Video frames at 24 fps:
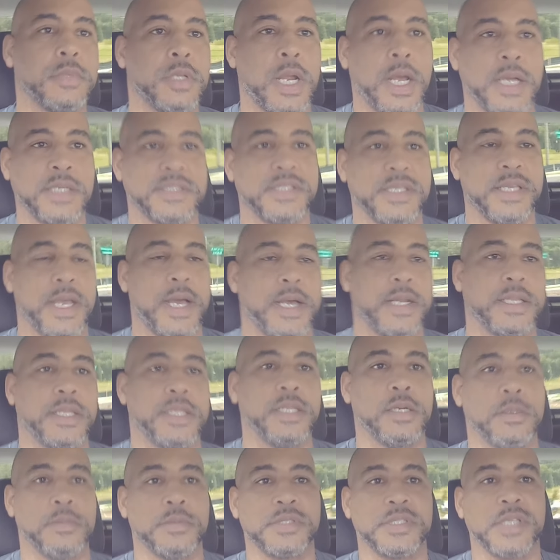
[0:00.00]
I see how to
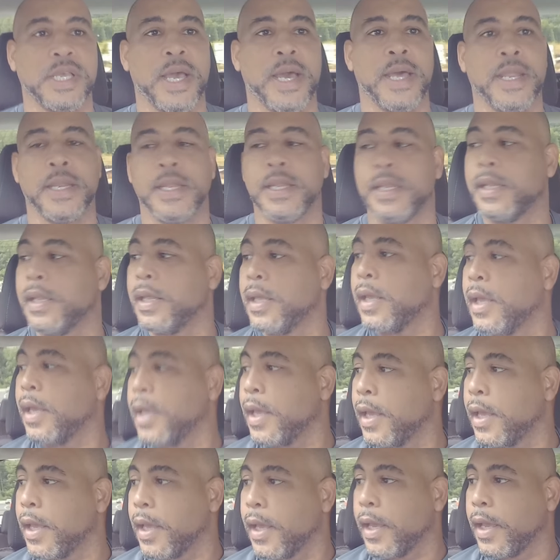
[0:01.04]
get up beside it.
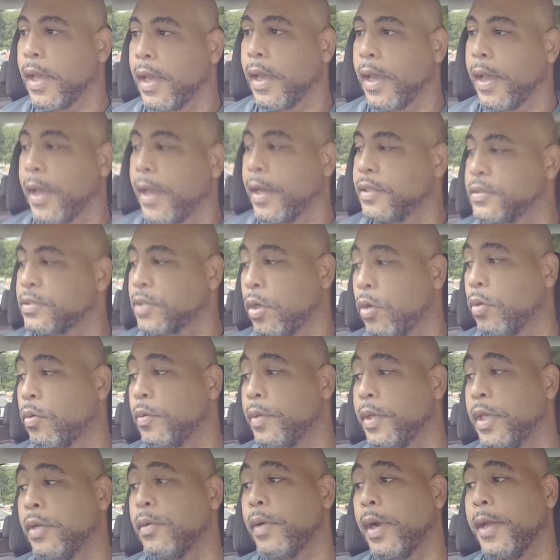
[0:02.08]
So,
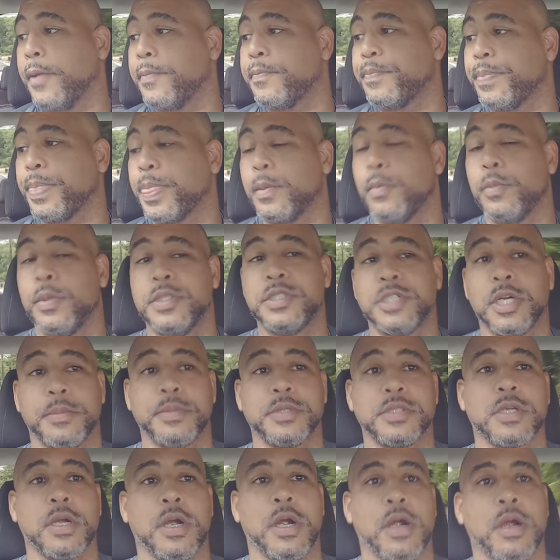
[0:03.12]
anyway, we jumped
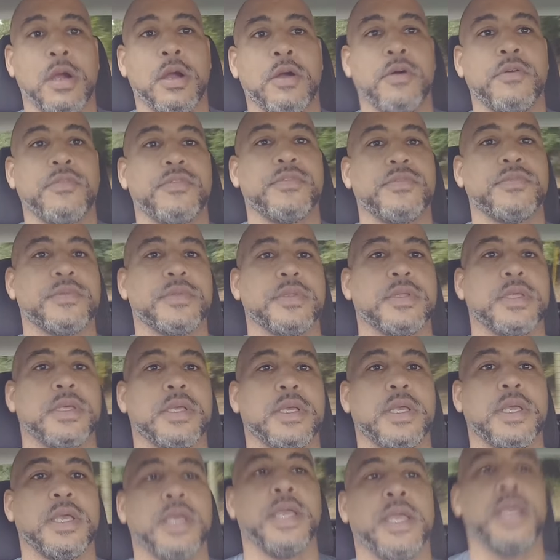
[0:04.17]
his car off,
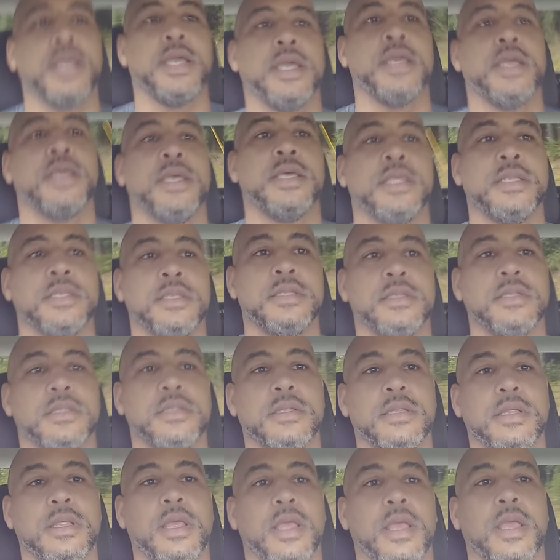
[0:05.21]

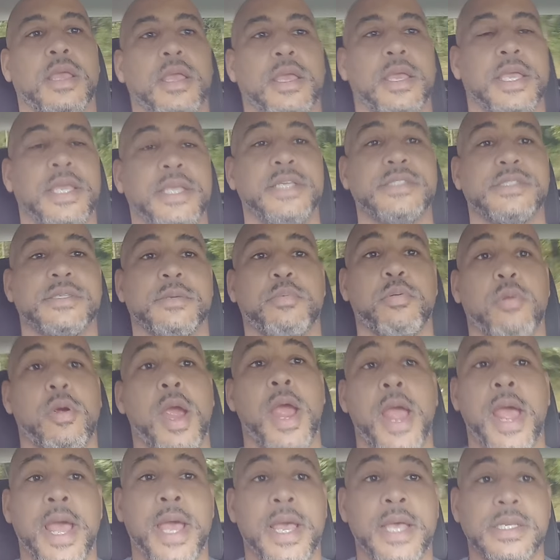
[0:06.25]
and he's
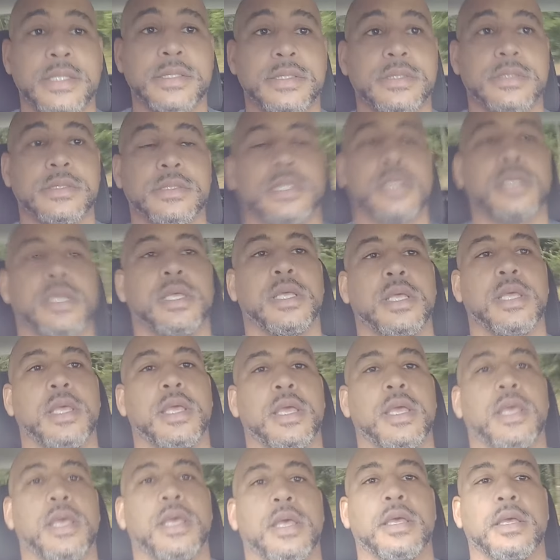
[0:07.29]
surprised
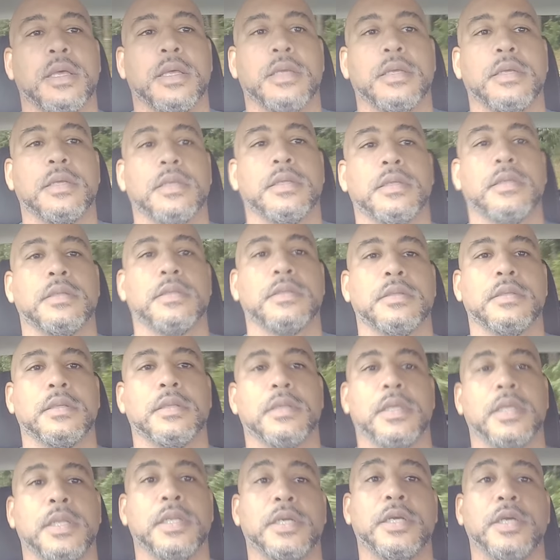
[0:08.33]

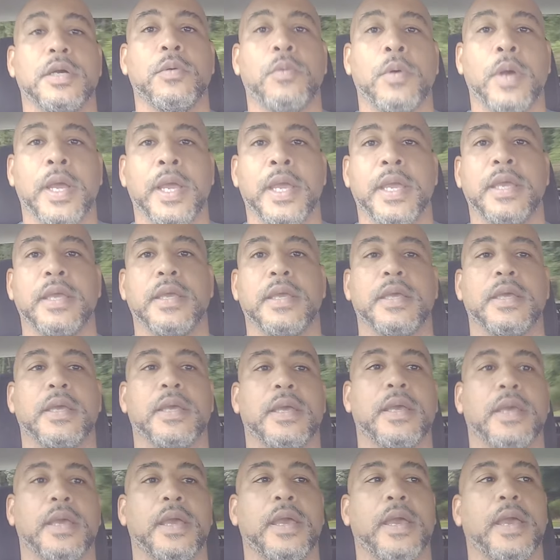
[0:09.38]
in a good way.
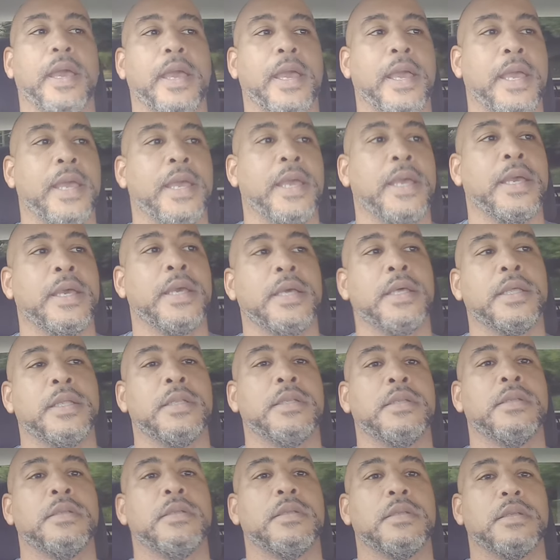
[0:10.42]

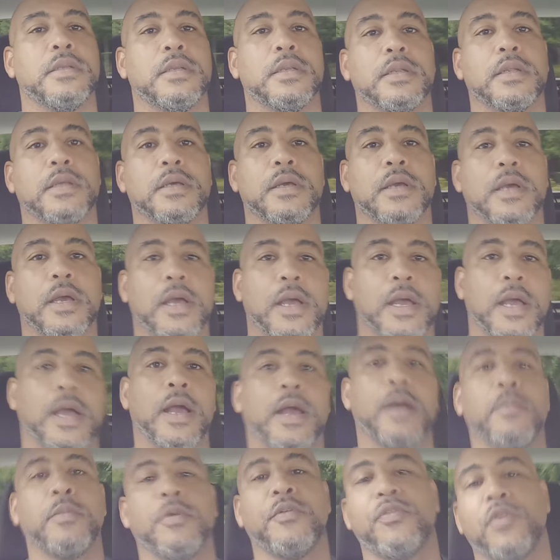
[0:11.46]

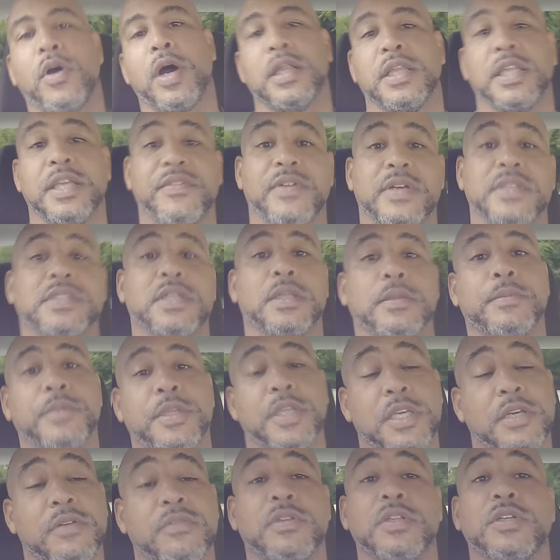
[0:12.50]
And before I leave, I tell him,
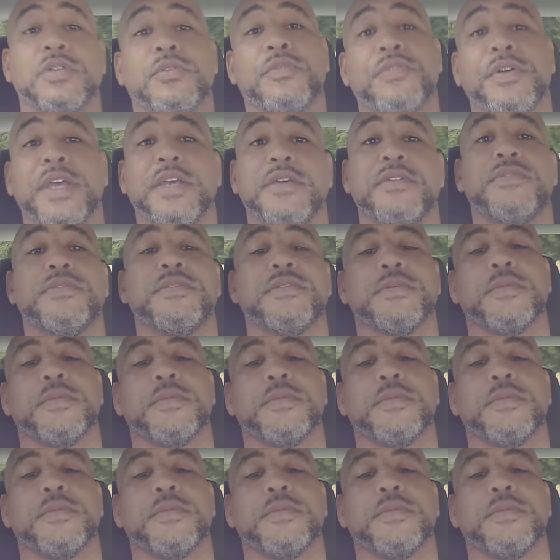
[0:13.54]
ye of little faith.